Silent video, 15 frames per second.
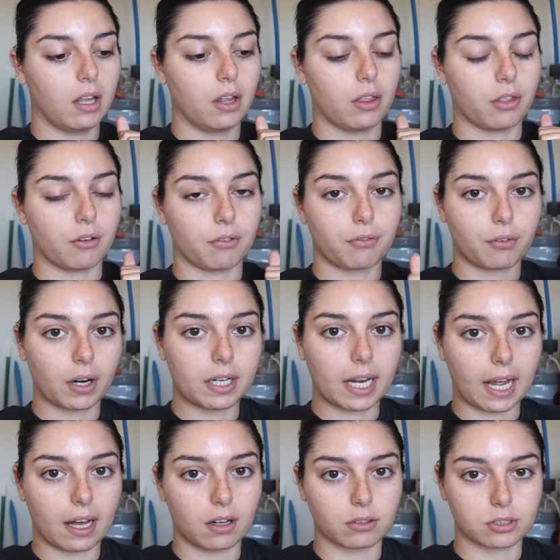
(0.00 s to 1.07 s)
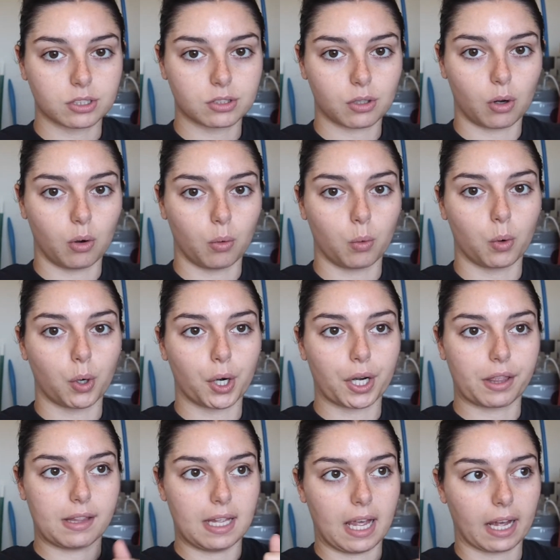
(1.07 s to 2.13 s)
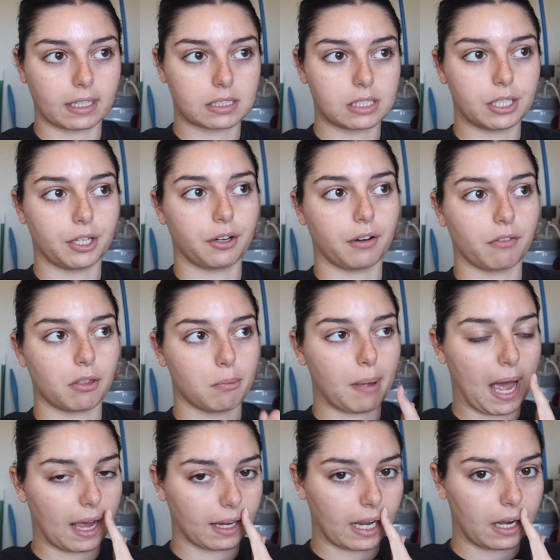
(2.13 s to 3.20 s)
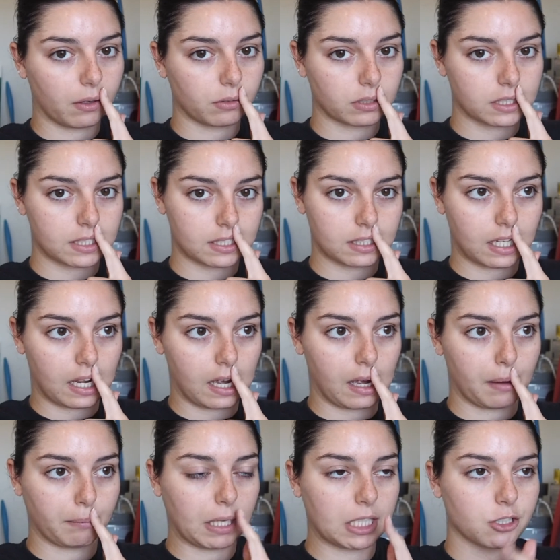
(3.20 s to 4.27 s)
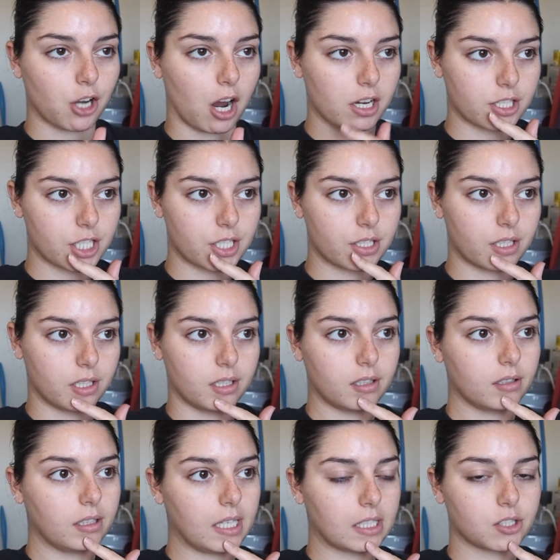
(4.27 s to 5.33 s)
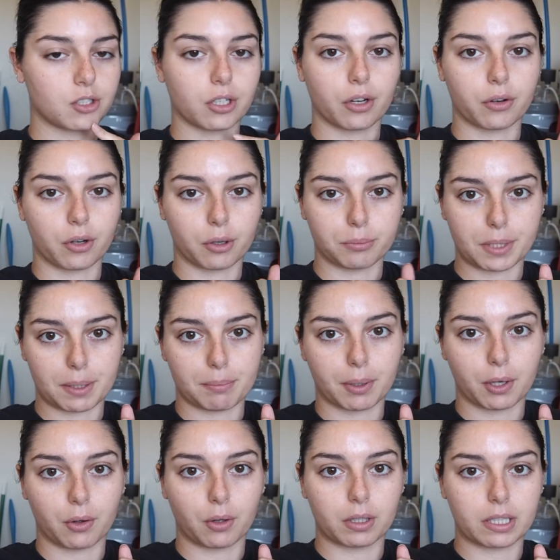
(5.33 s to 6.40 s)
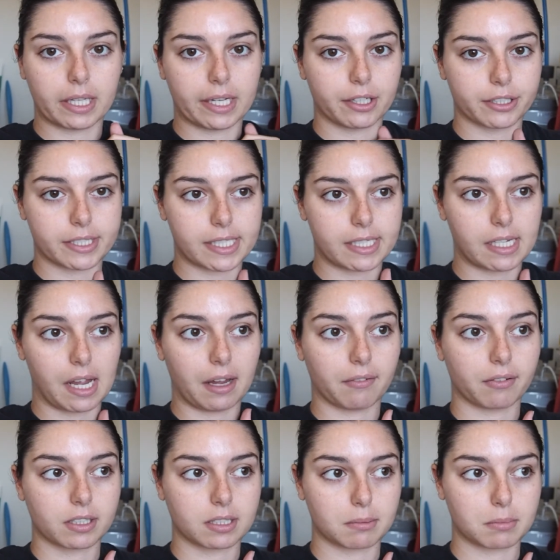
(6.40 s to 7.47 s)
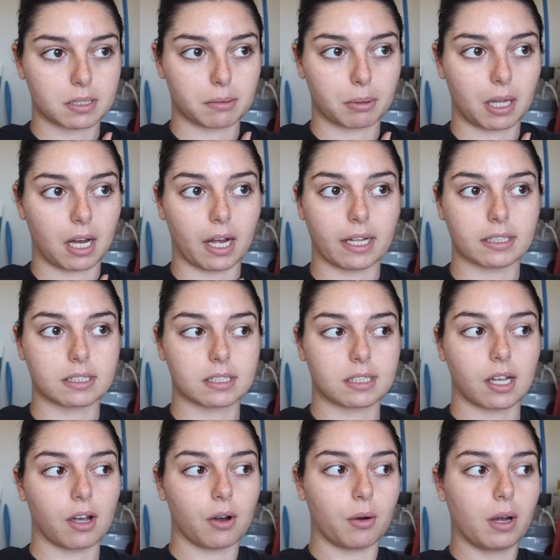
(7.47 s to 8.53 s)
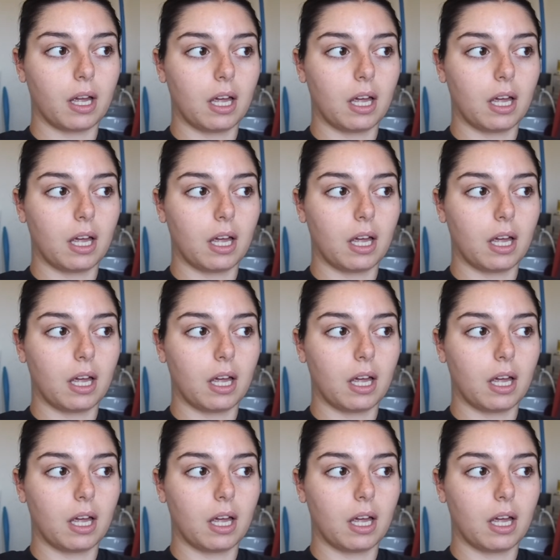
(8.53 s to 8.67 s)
the front house or the exterior of the back house, and Josh needs to go to Home Depot later today for some supplies, so